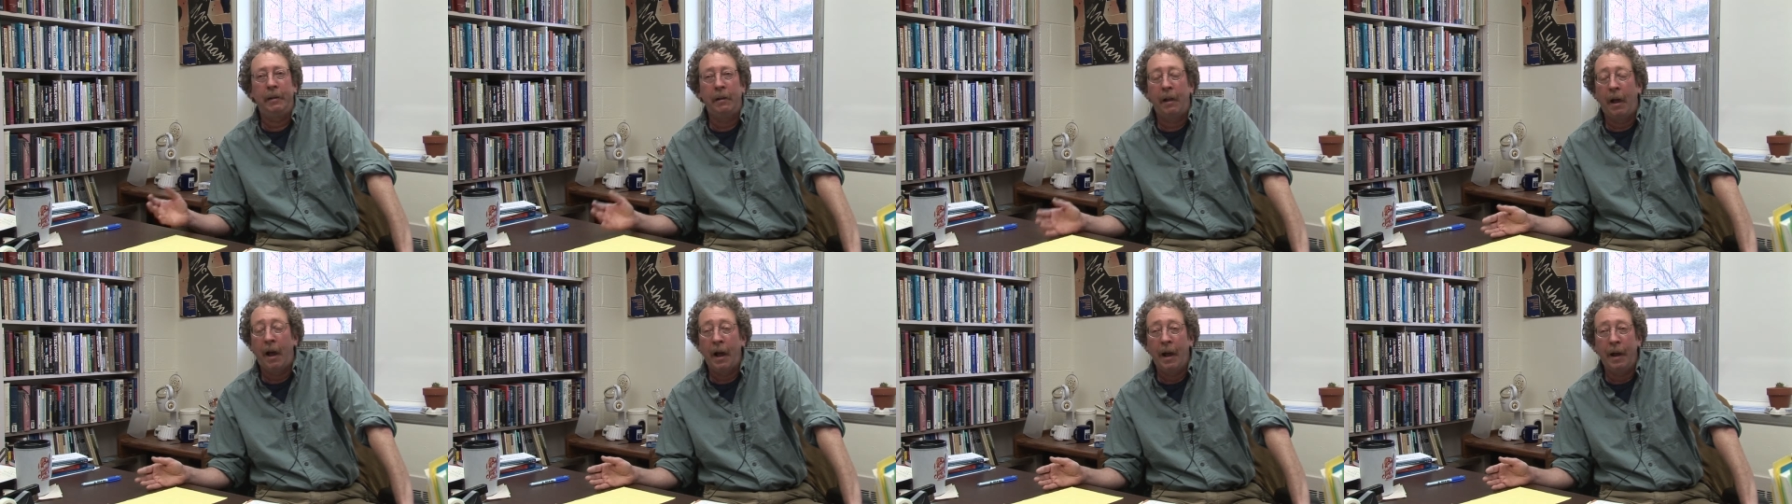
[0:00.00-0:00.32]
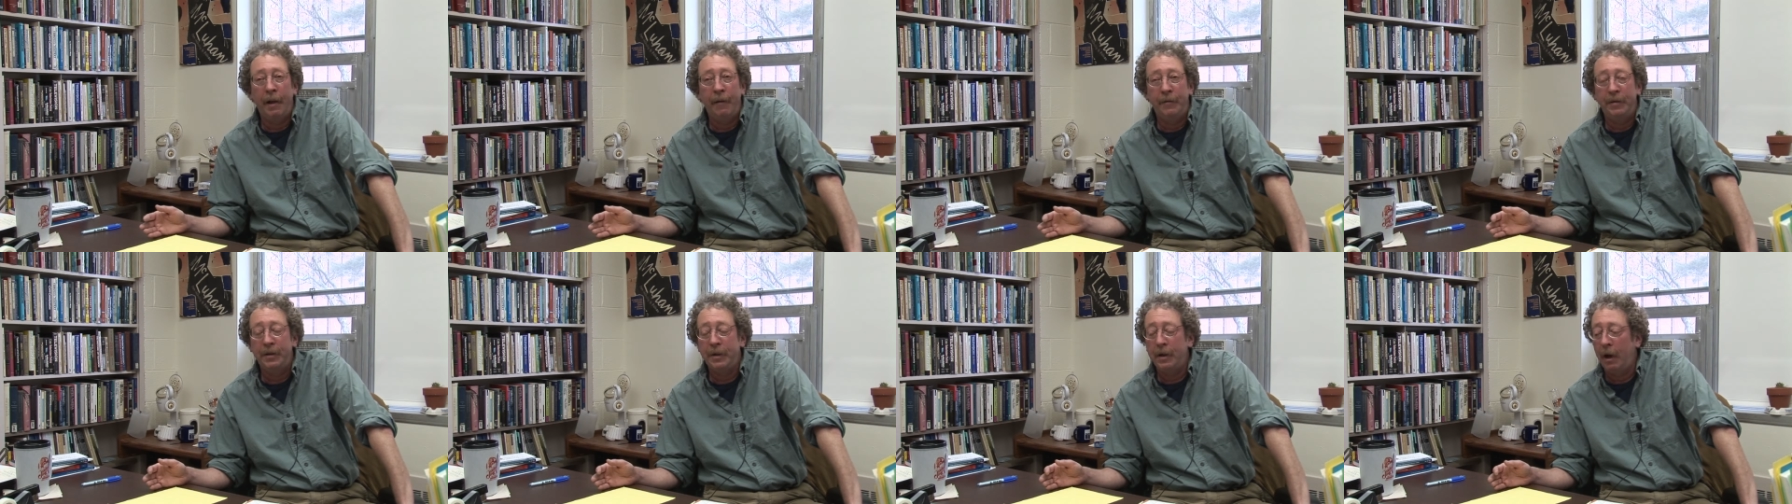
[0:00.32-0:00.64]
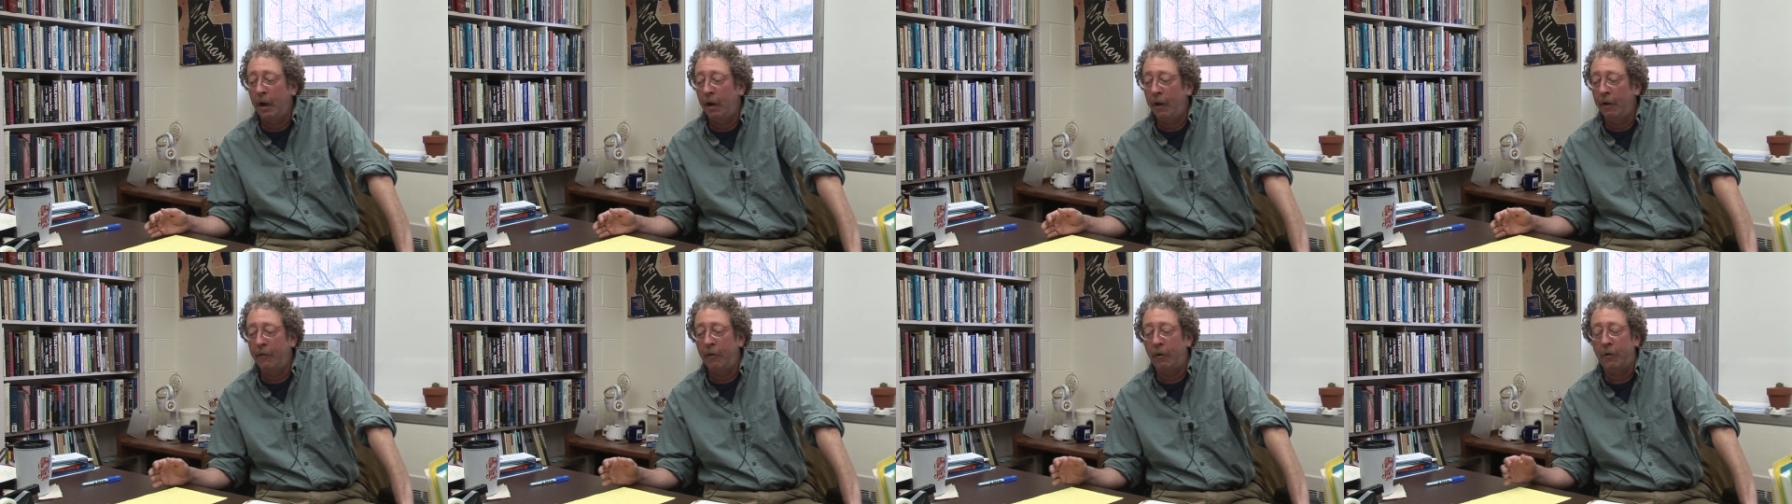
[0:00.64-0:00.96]
lives,
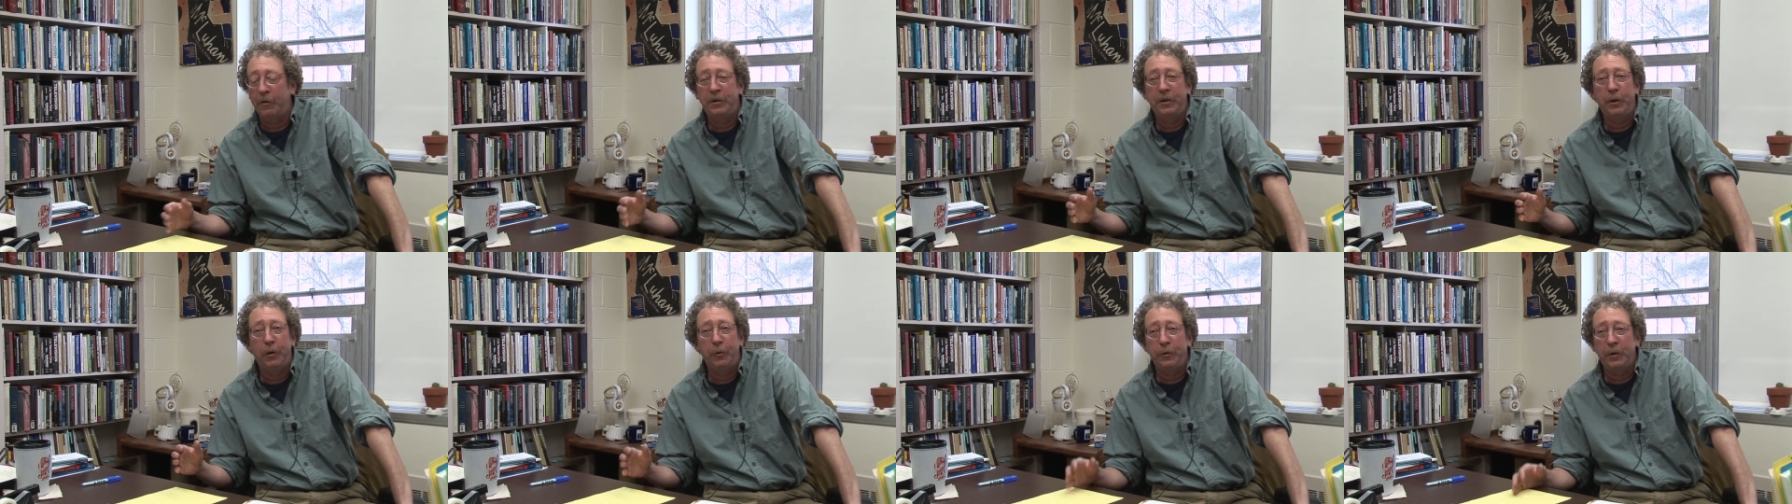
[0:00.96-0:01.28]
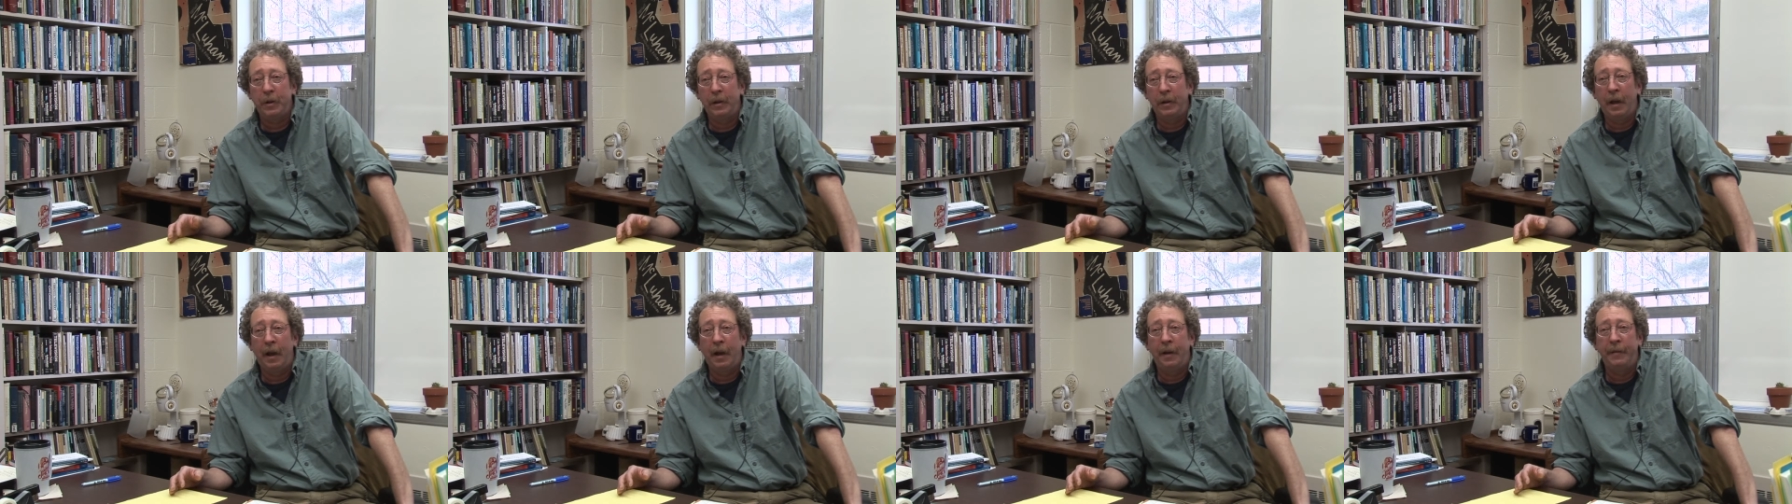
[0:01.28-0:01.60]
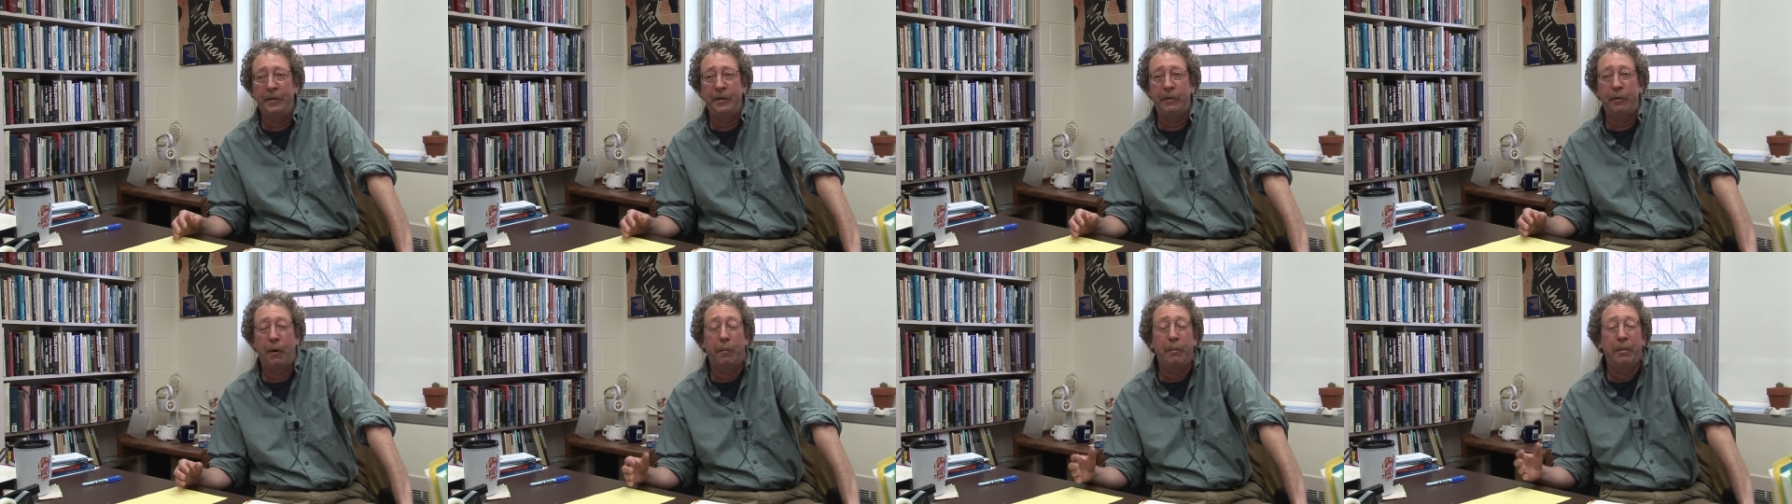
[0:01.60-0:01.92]
of our social
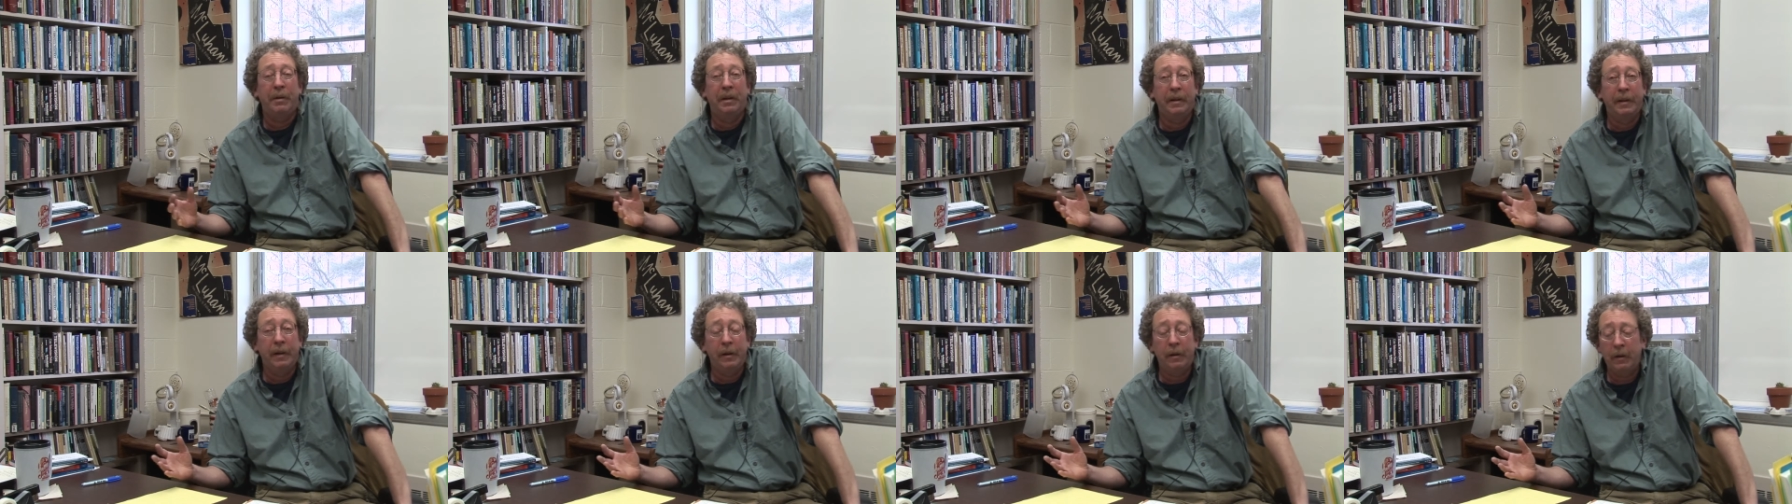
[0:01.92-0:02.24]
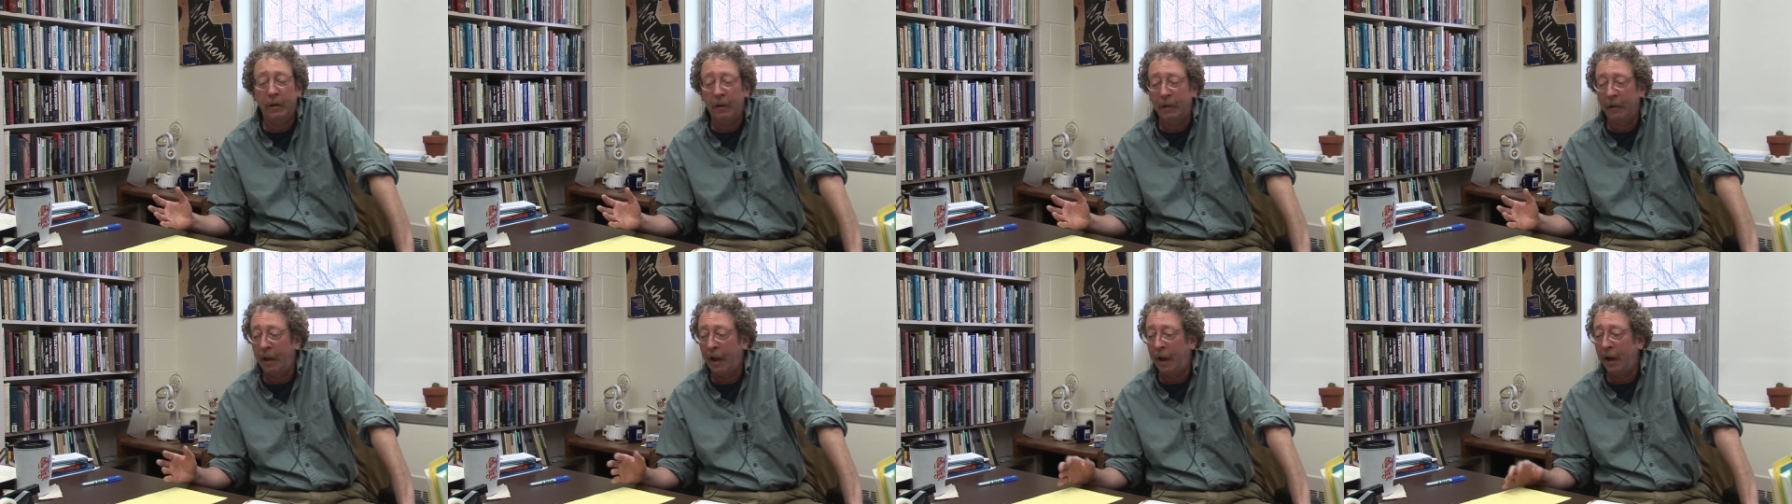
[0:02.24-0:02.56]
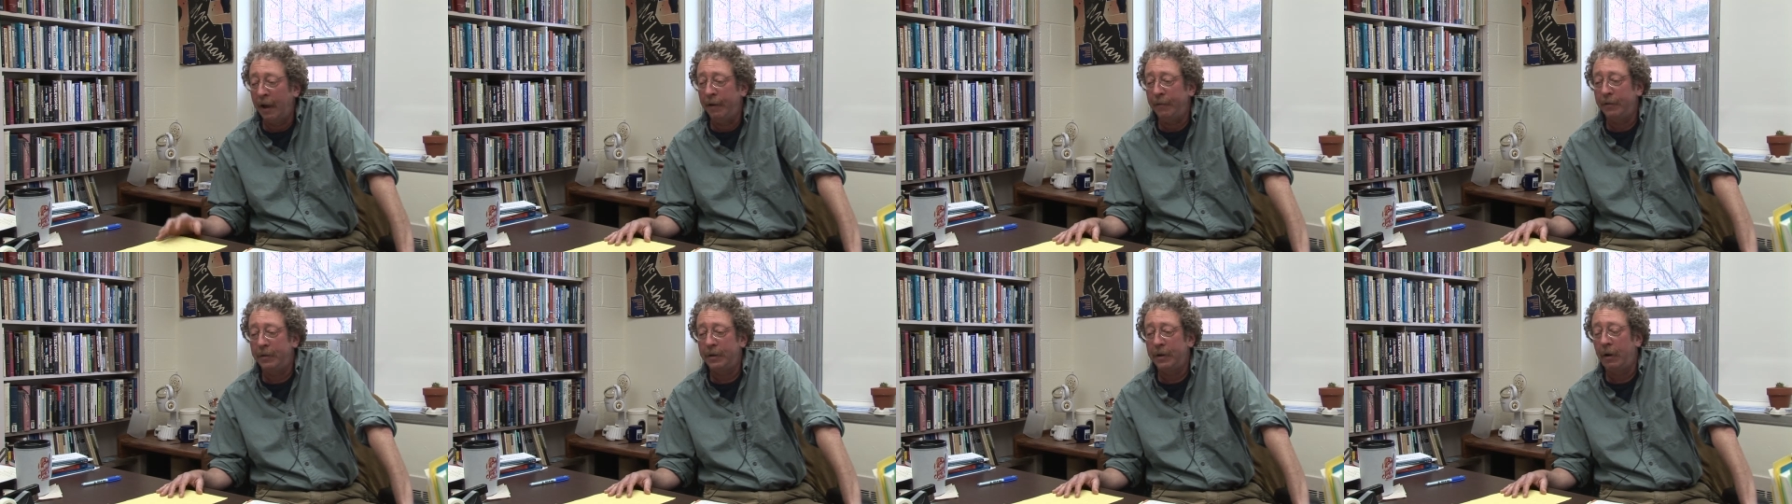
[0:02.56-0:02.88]
lives, of our political
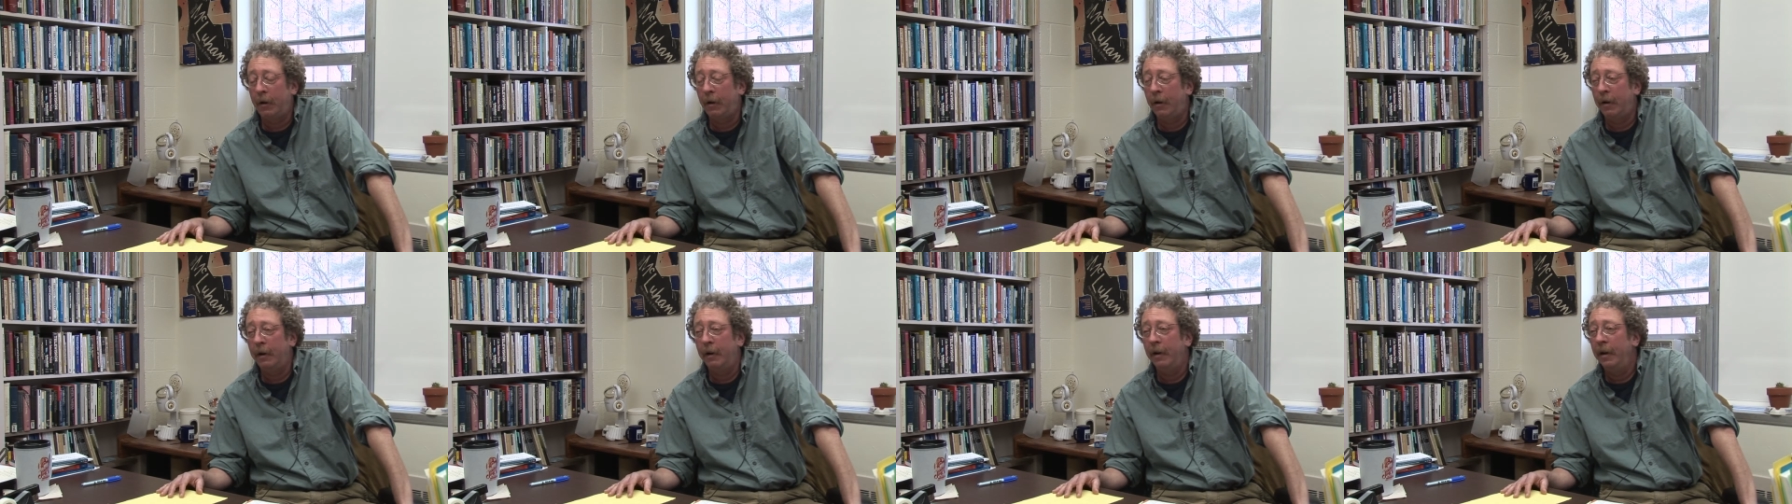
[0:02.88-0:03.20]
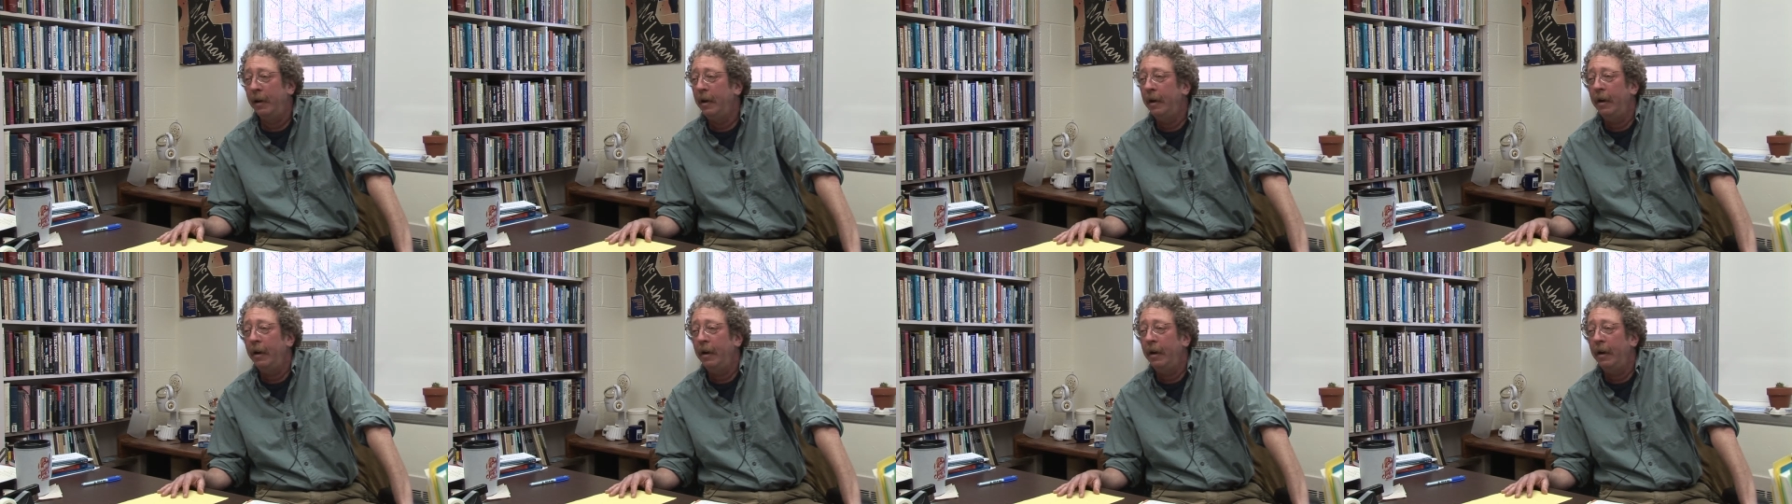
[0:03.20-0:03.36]
lives, our,